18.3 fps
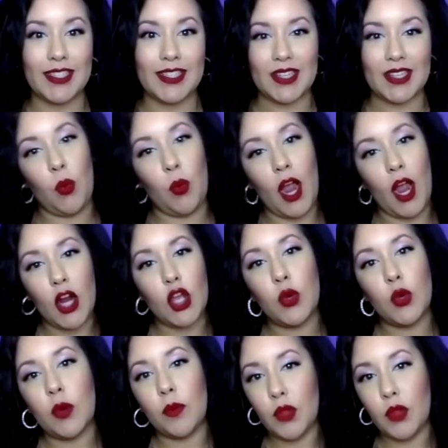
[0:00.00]
Like, why are
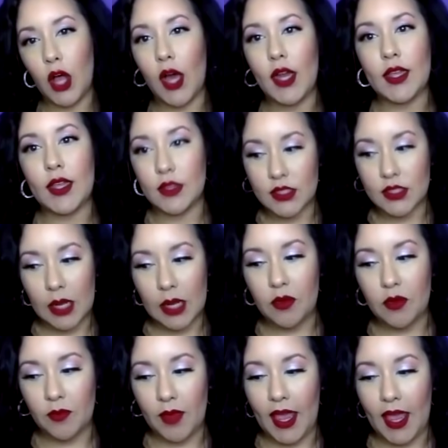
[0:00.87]
you applauding this type
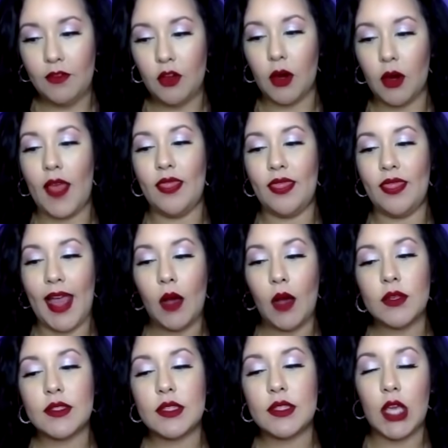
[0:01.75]
of behavior? And that
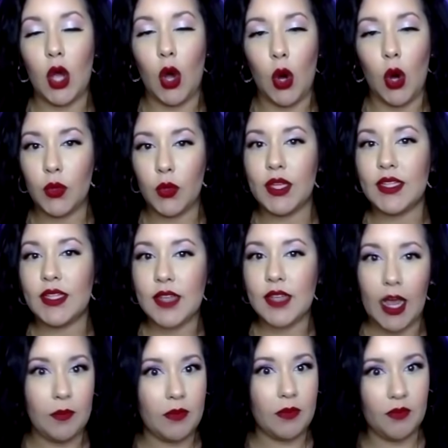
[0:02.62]
was the only
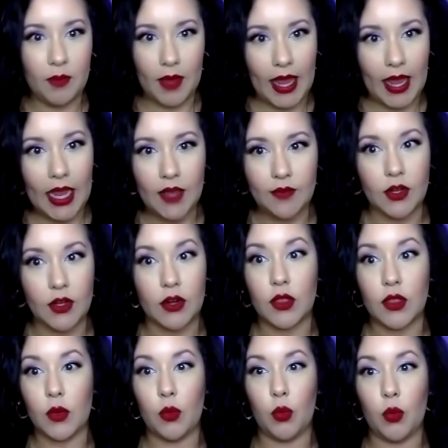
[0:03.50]
type of behavior,
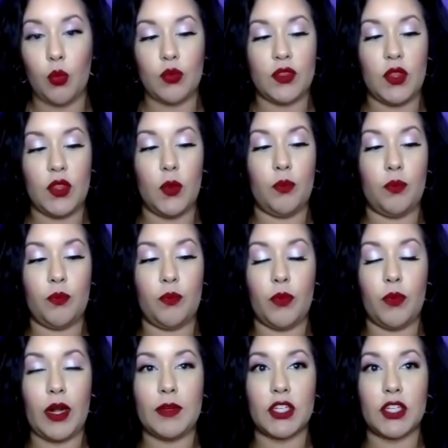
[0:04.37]
the
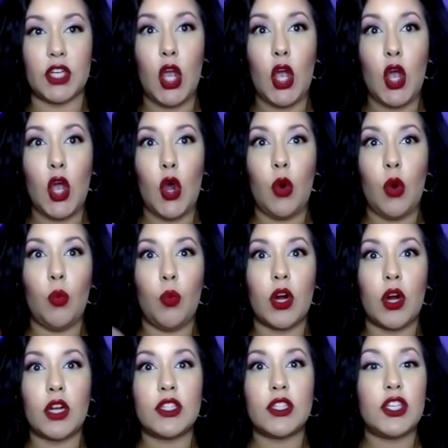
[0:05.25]
pretty much
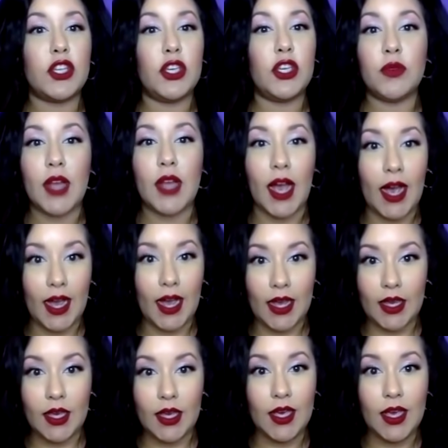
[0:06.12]
work till you
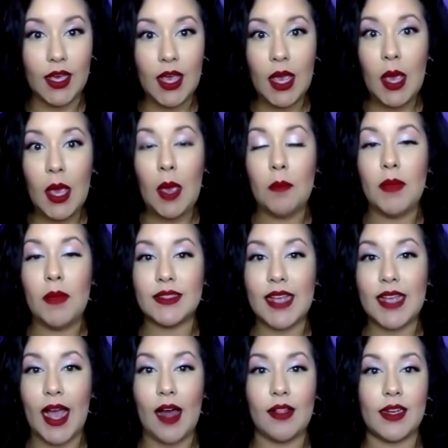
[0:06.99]
die
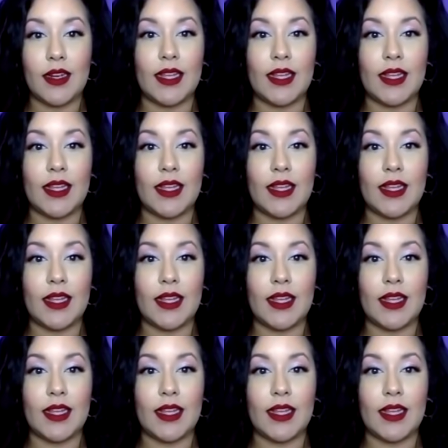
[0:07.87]
mentality.